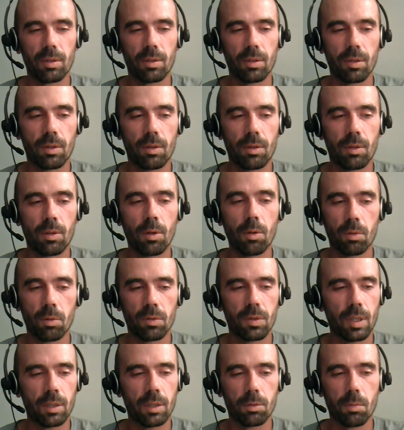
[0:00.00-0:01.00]

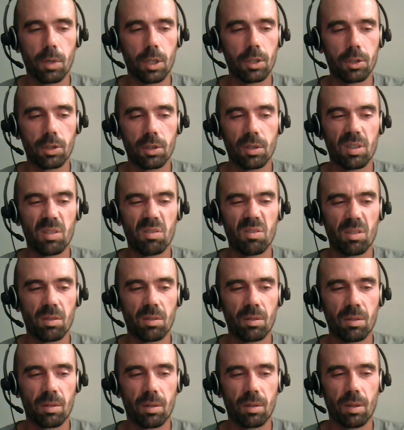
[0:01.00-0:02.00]
those that you mentioned
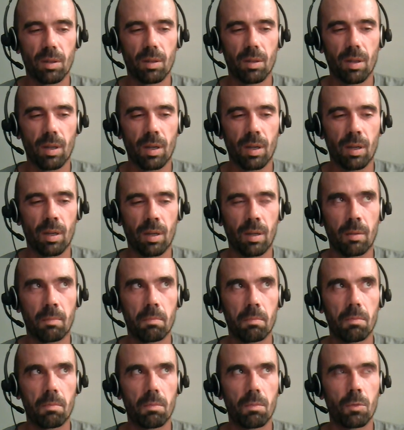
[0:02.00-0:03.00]
even
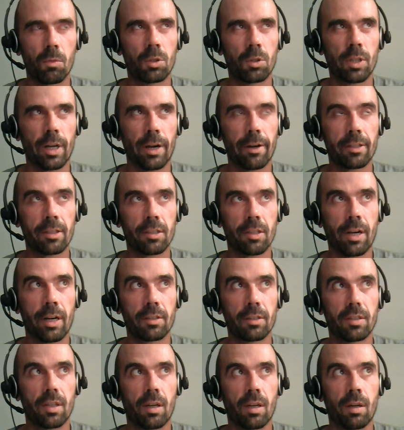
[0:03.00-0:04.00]
would
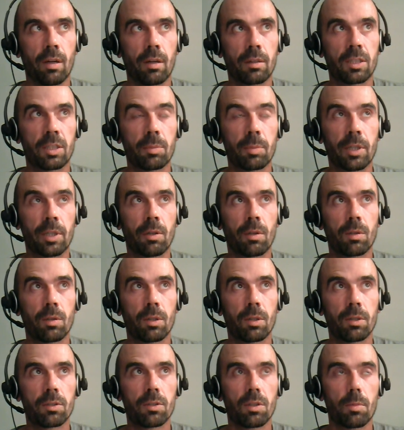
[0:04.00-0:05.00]
characterize our typical
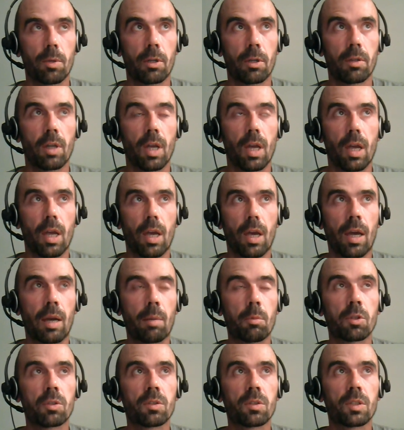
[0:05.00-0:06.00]
customers. And I
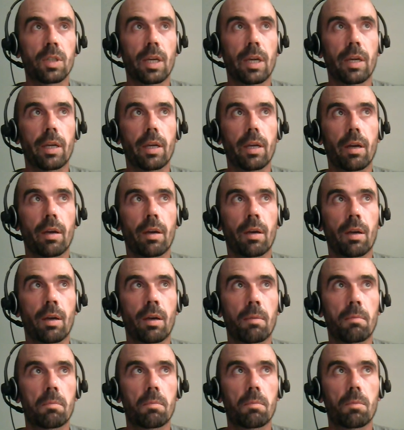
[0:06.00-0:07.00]
must say
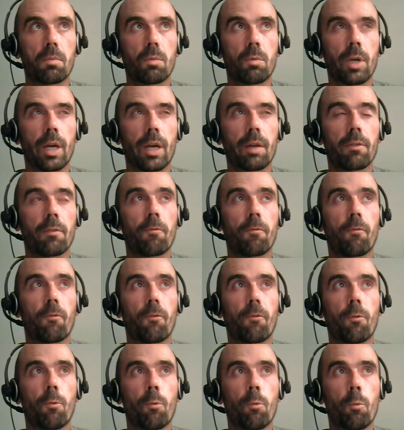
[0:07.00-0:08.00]
we had a
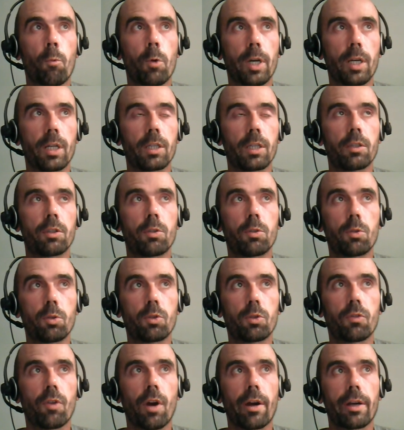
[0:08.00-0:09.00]
really
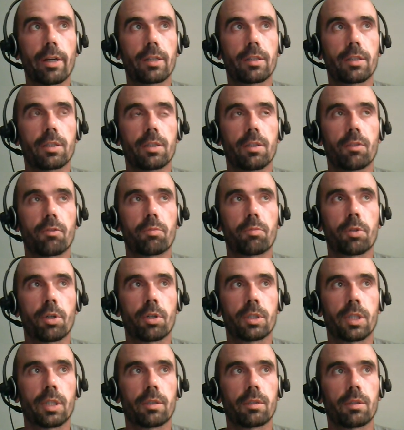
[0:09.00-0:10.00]
huge variety of
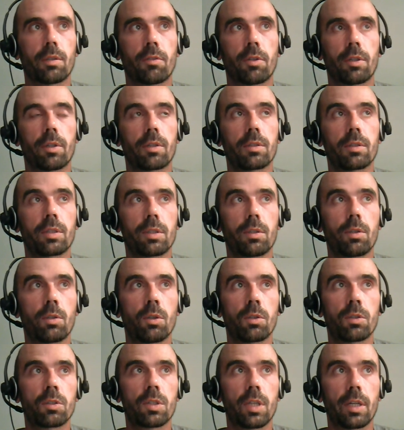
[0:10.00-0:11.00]
projects over
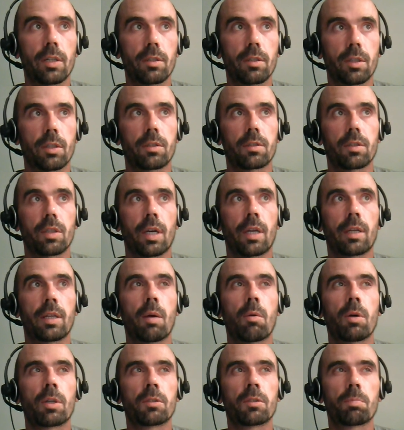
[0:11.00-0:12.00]
those 10 years, and
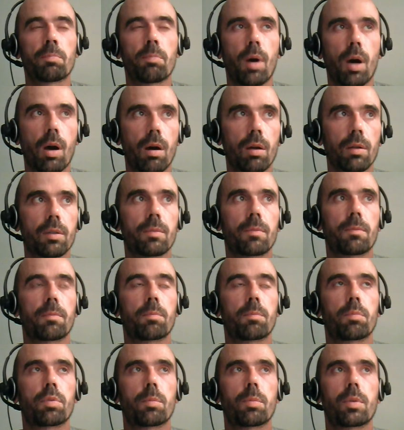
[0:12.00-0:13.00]
that was part
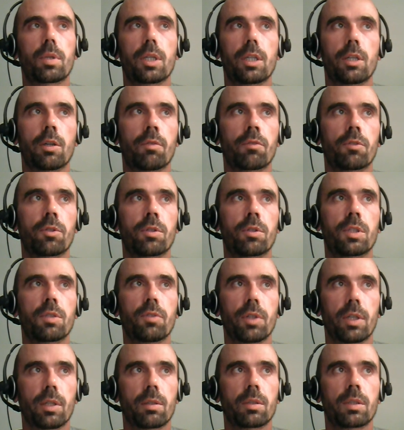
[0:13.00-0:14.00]
probably of the
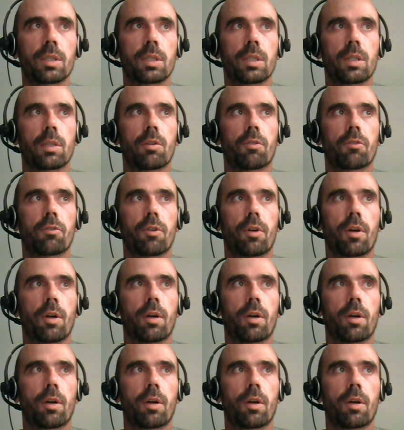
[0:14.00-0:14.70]
difficulty of